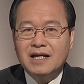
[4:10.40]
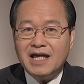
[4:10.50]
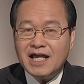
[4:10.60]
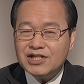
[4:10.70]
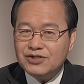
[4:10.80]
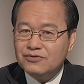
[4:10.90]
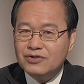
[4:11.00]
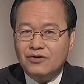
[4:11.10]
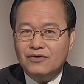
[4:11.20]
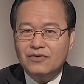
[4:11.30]
As you
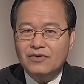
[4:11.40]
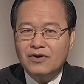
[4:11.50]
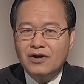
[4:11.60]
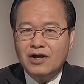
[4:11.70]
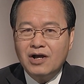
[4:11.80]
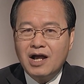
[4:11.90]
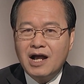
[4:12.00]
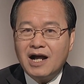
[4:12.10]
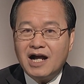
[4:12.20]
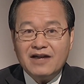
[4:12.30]
know,
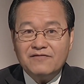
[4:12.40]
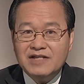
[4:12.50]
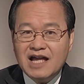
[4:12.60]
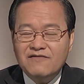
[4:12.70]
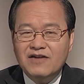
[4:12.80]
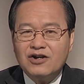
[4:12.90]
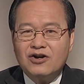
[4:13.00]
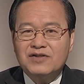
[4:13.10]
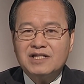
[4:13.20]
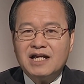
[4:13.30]
I have never
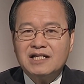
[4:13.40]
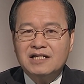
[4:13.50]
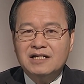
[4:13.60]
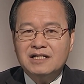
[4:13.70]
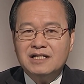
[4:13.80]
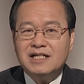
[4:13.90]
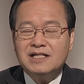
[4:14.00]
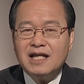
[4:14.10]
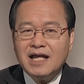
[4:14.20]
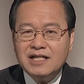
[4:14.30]
contested
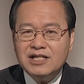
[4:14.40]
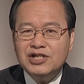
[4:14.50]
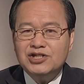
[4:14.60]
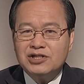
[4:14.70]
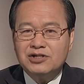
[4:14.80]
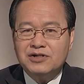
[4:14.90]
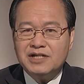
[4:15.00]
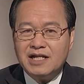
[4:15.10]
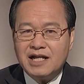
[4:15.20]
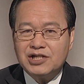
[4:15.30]
in any general
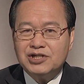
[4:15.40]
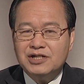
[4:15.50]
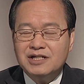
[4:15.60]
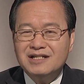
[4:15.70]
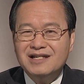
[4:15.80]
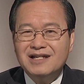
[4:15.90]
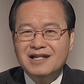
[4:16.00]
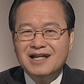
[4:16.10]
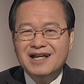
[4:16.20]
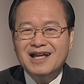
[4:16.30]
election
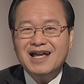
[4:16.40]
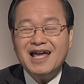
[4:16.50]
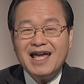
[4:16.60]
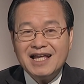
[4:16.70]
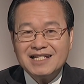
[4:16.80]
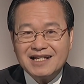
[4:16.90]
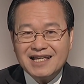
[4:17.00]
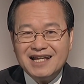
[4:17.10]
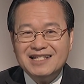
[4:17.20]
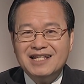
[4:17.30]
as a
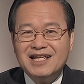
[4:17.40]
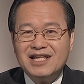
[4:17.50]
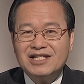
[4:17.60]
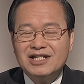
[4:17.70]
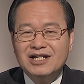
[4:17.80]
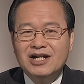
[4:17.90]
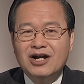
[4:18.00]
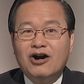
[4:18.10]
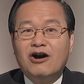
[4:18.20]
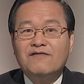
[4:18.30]
candidate
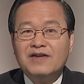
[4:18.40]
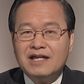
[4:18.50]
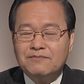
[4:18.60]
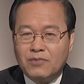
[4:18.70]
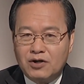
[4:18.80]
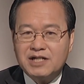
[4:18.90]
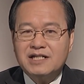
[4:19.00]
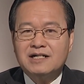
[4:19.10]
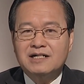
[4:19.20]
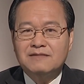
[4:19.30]
of a
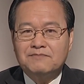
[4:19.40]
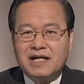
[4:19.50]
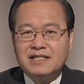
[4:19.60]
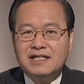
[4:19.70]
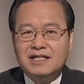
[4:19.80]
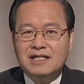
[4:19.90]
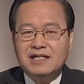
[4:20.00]
political party.